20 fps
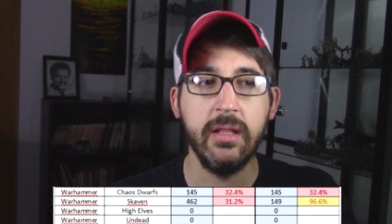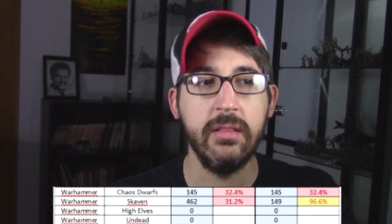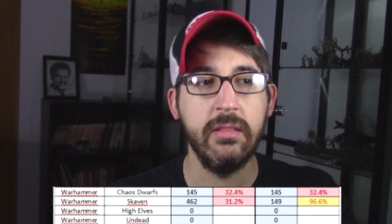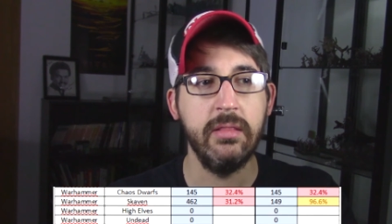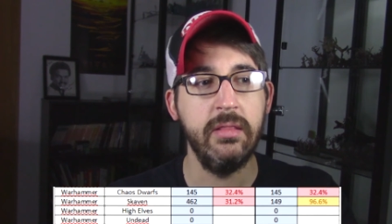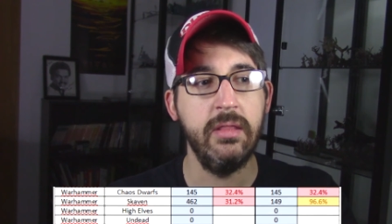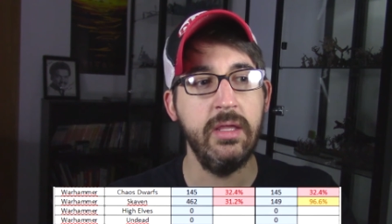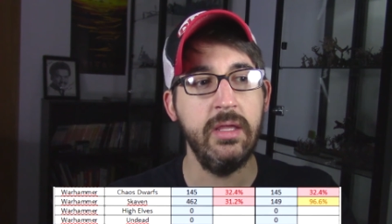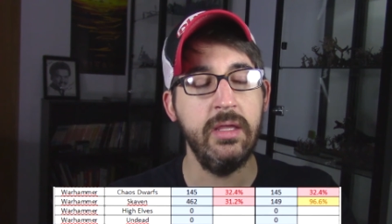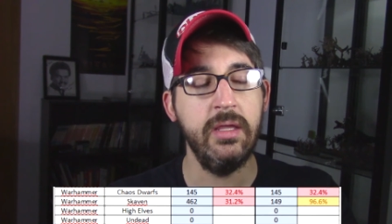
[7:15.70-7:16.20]

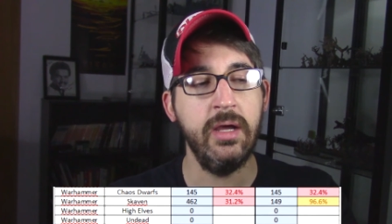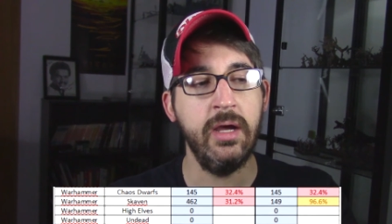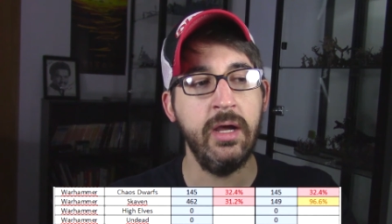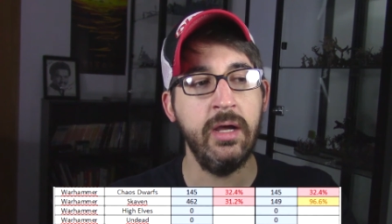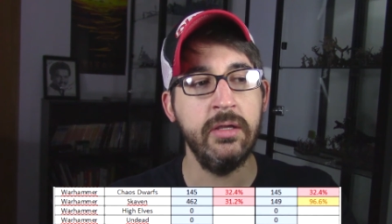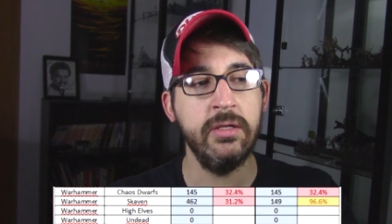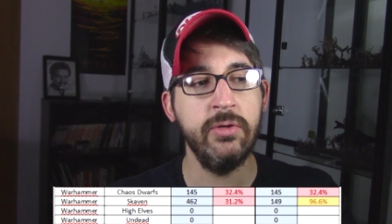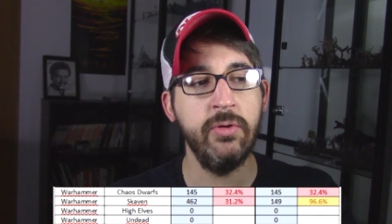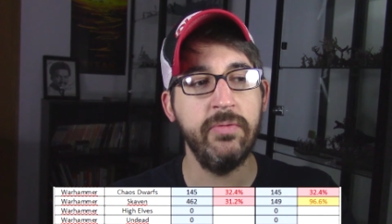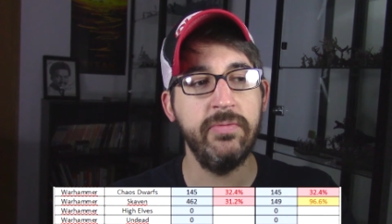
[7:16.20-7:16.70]

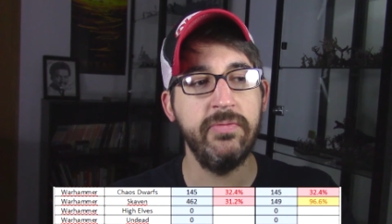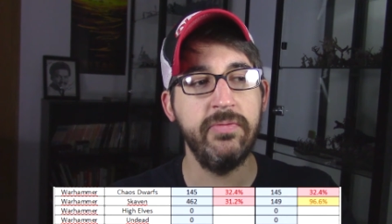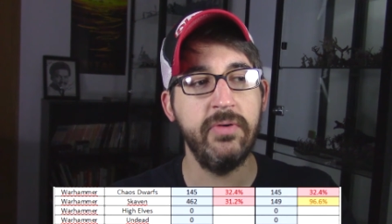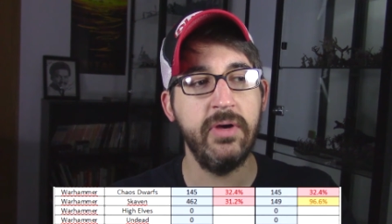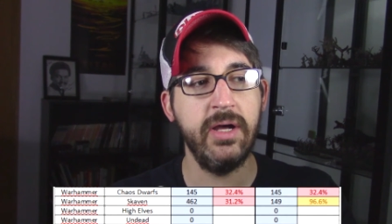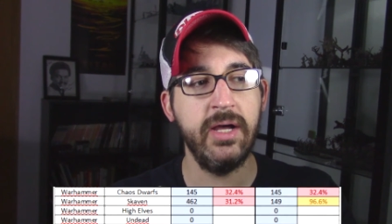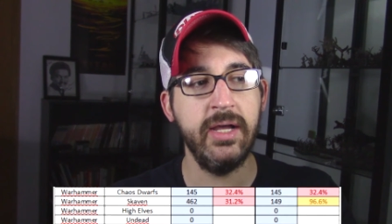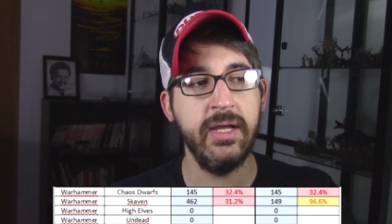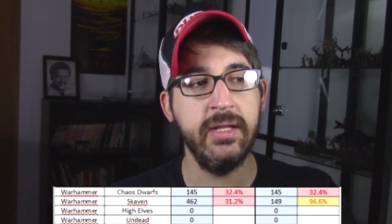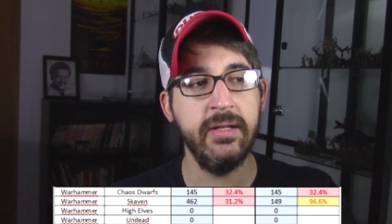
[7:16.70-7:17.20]
you'll
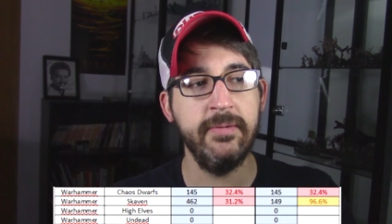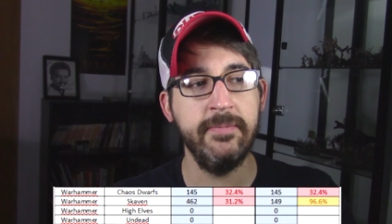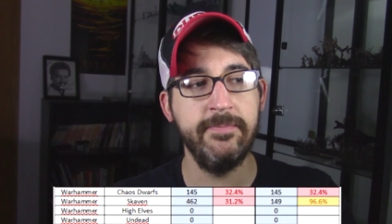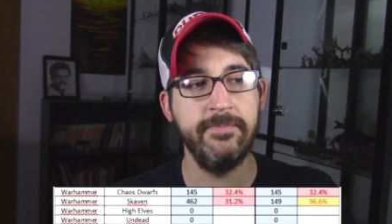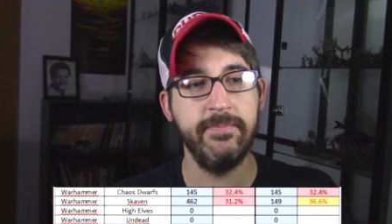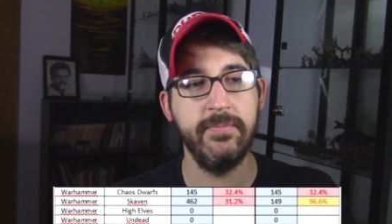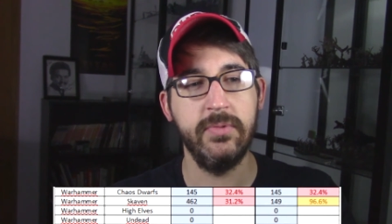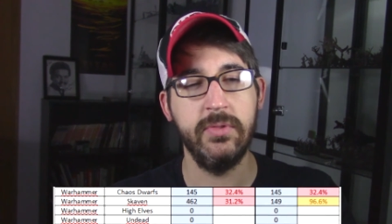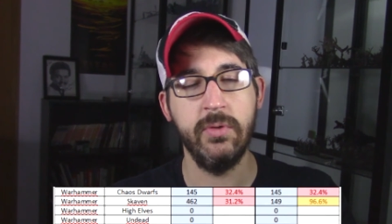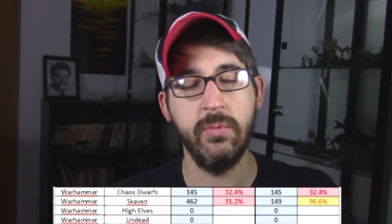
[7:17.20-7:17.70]
find
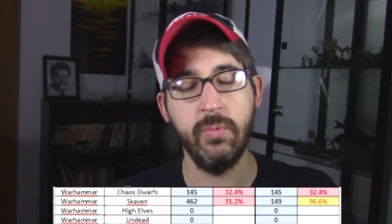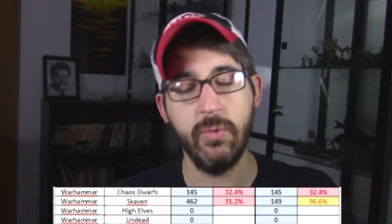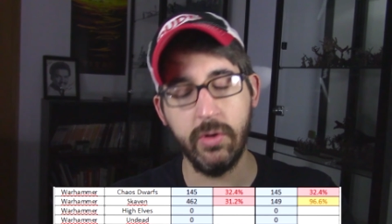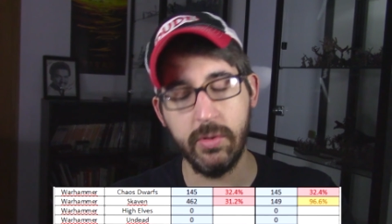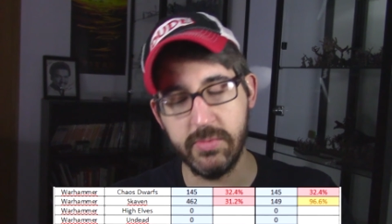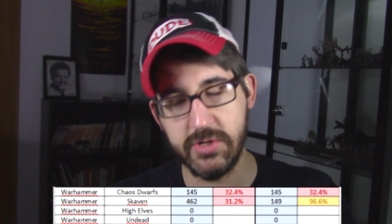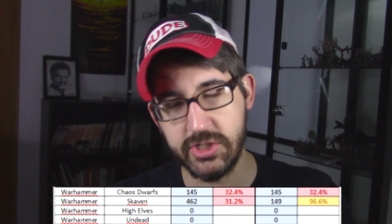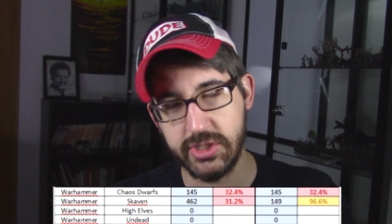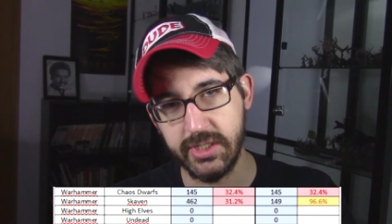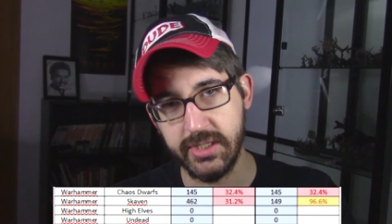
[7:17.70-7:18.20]
the war
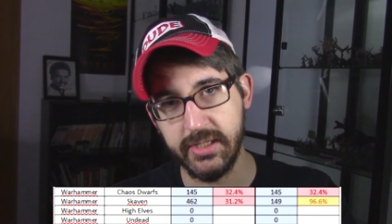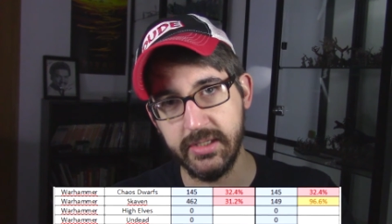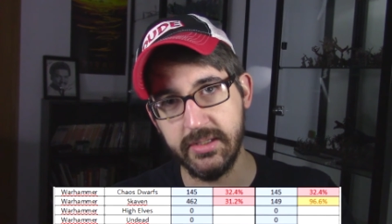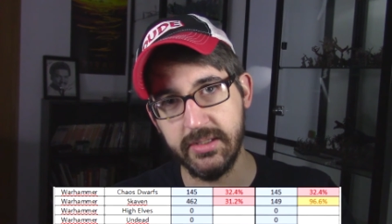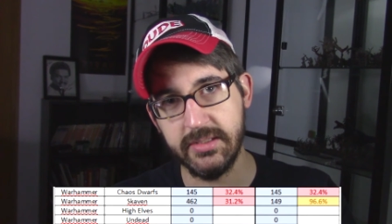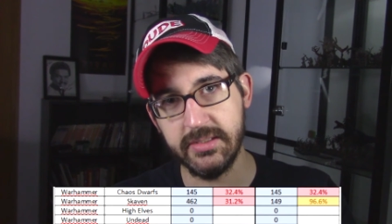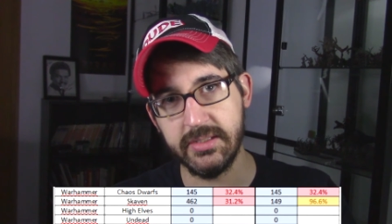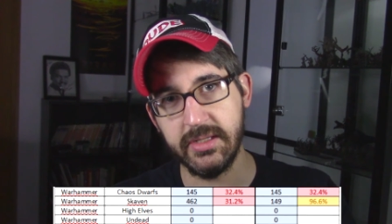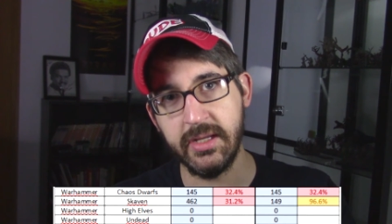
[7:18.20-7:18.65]
machines